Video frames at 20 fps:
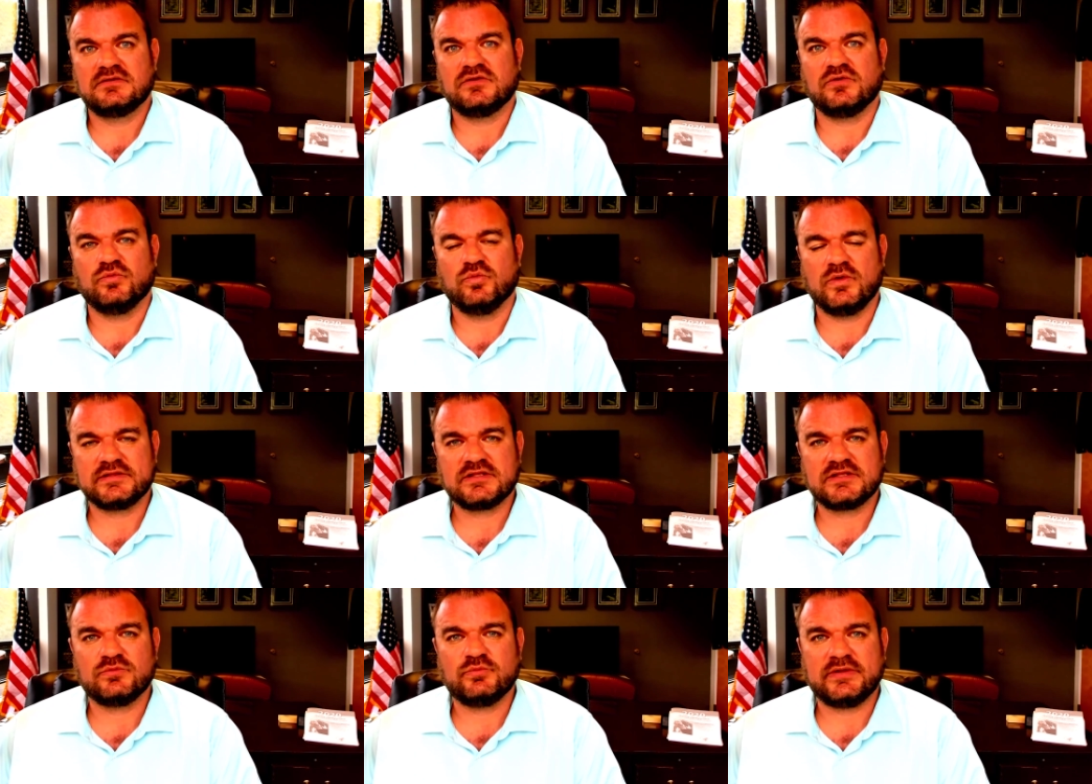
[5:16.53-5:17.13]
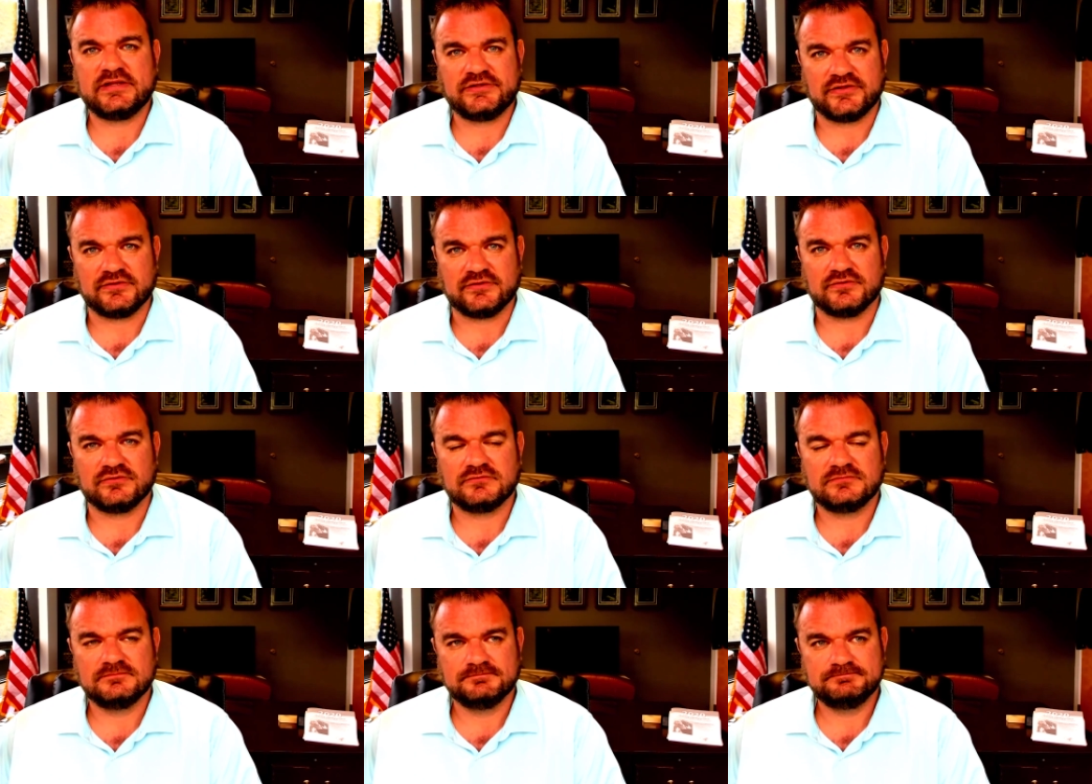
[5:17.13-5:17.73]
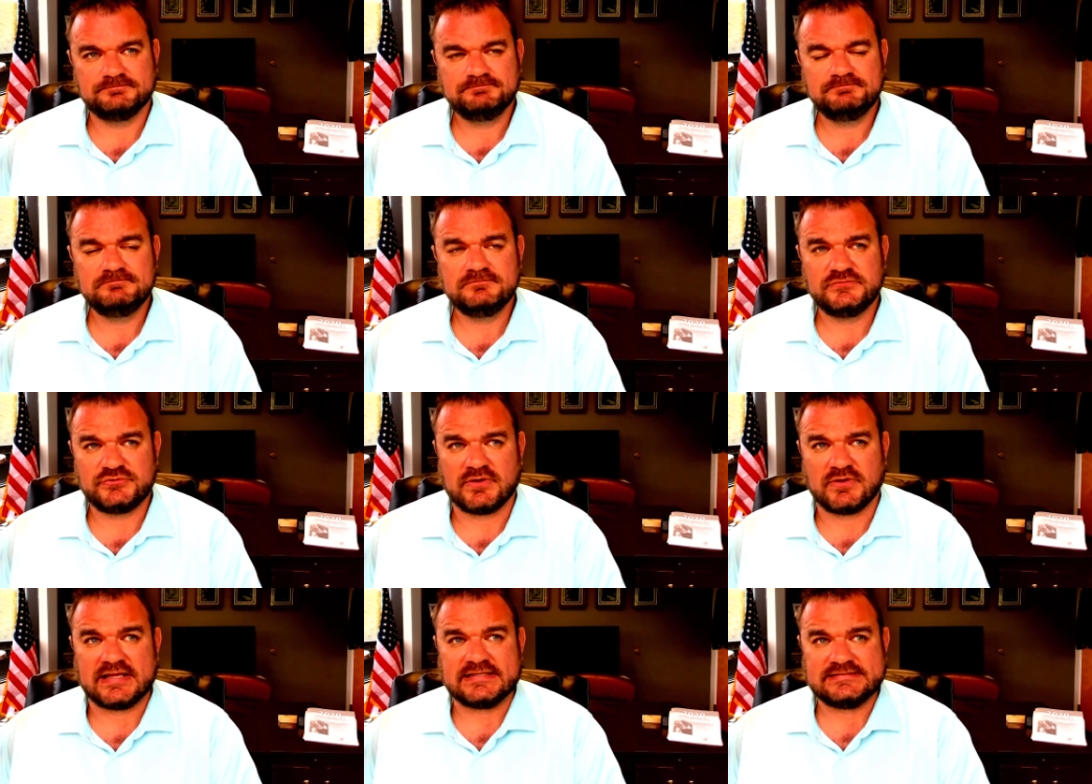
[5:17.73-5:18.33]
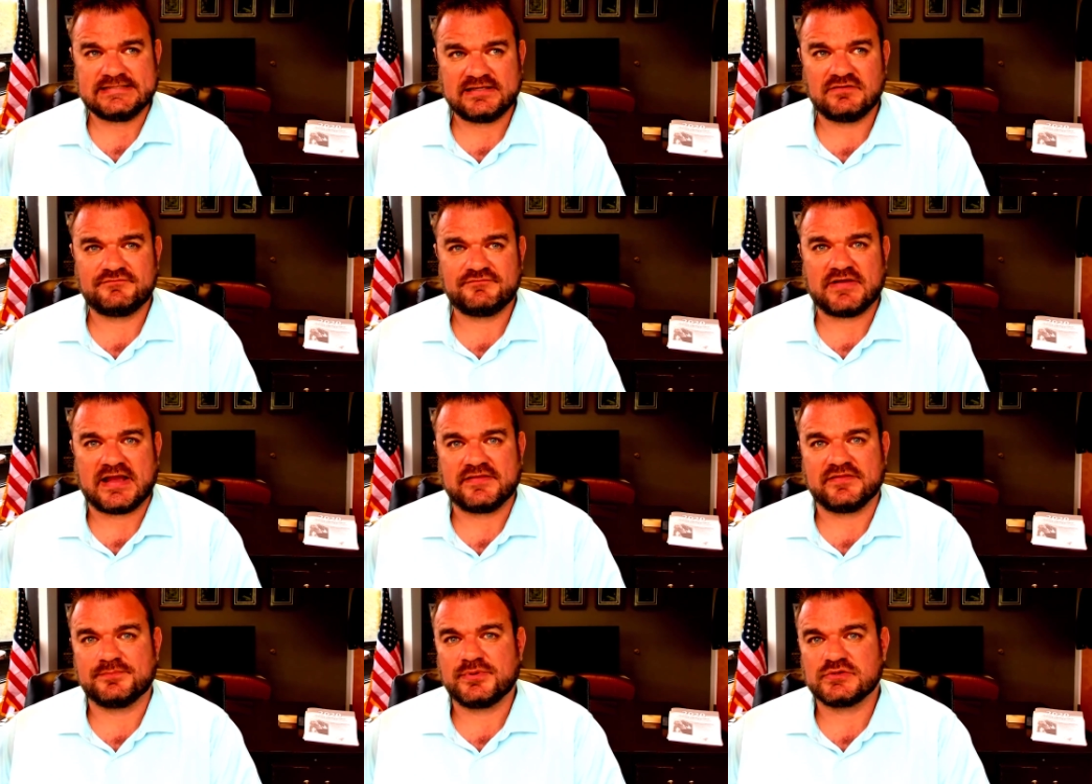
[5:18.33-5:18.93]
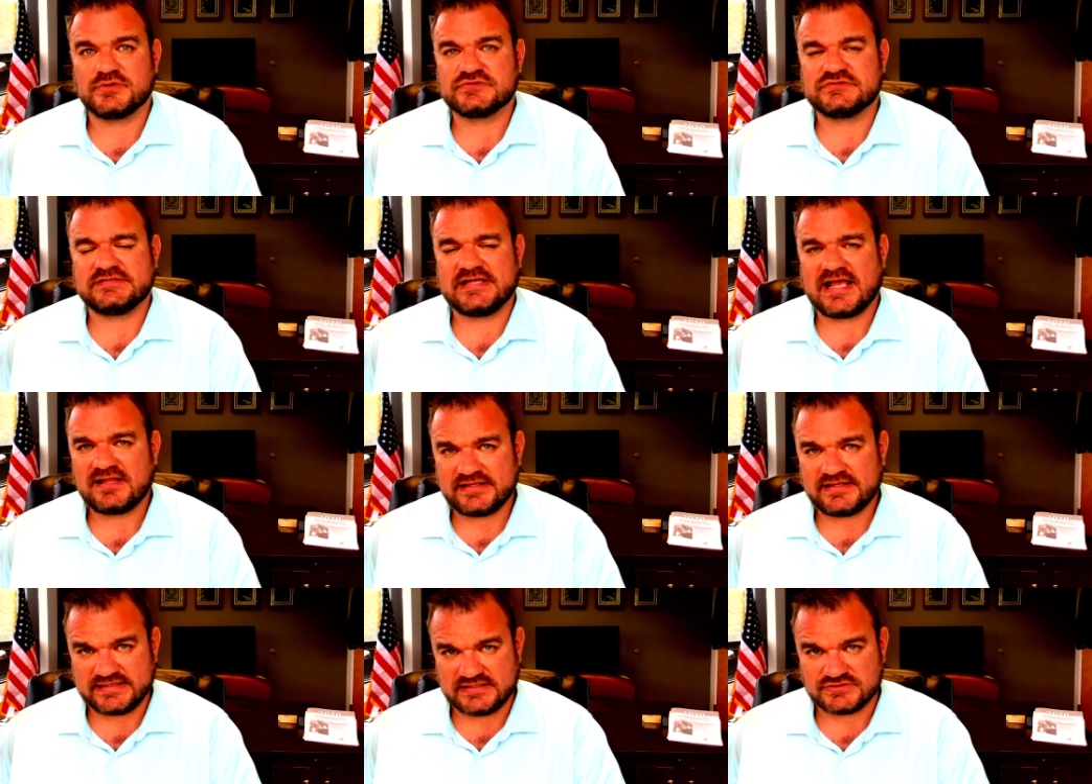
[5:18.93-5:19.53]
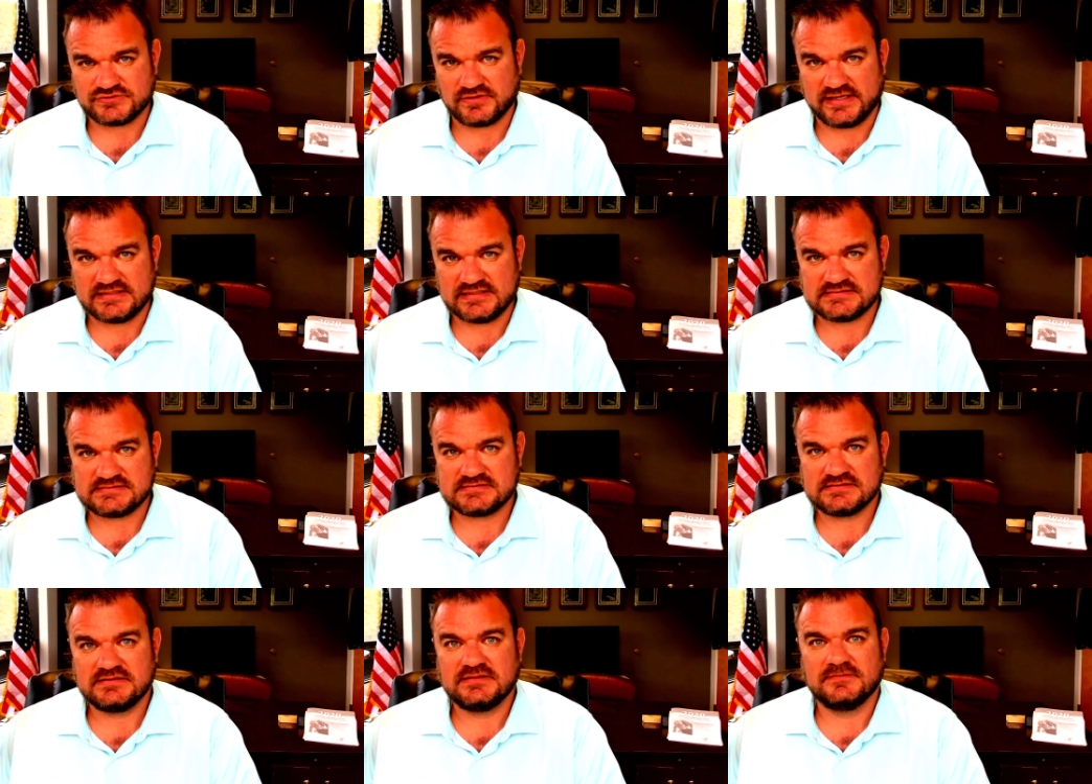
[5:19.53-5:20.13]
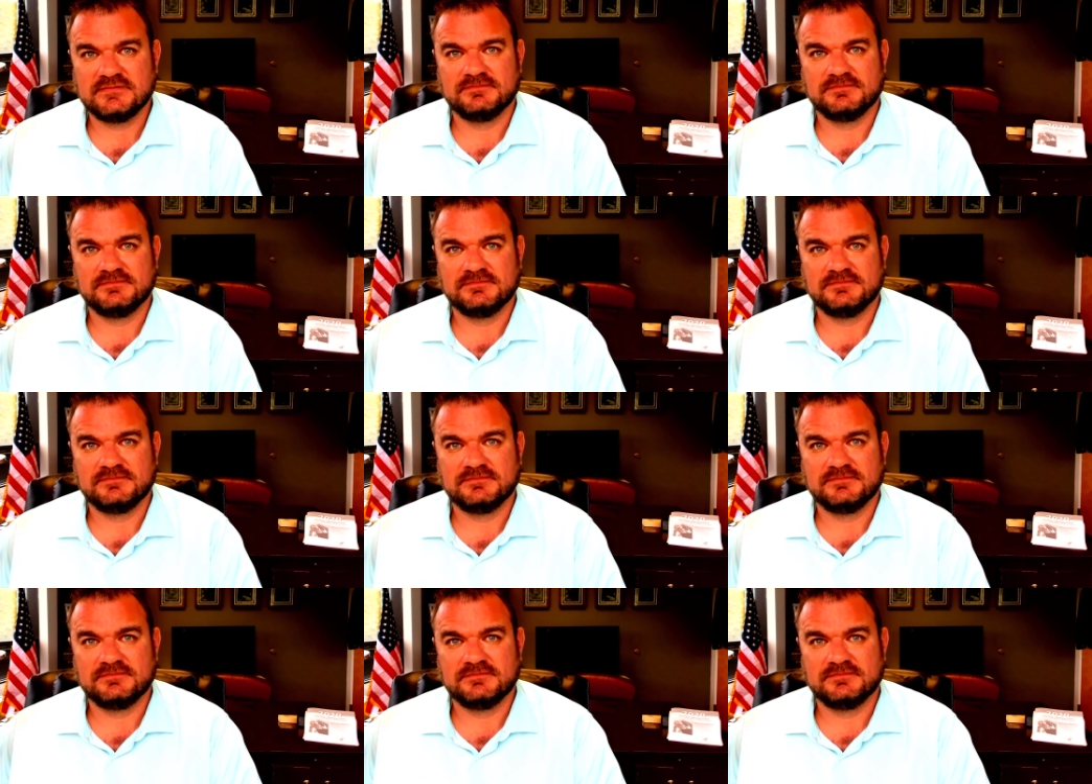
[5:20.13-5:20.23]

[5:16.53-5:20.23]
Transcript: what can we do to identify the personality traits